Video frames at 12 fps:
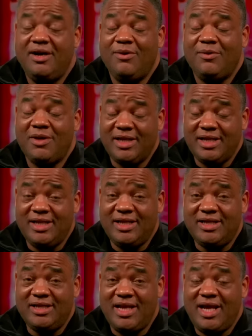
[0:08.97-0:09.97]
We're going to get
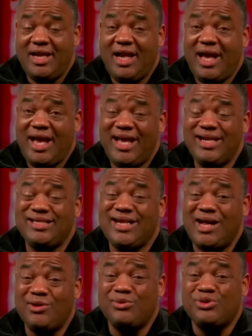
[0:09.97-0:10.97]
into that. And
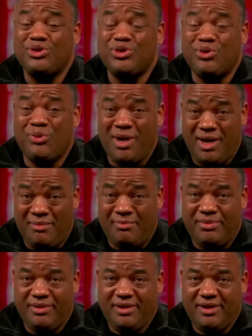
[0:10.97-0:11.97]
Donald Trump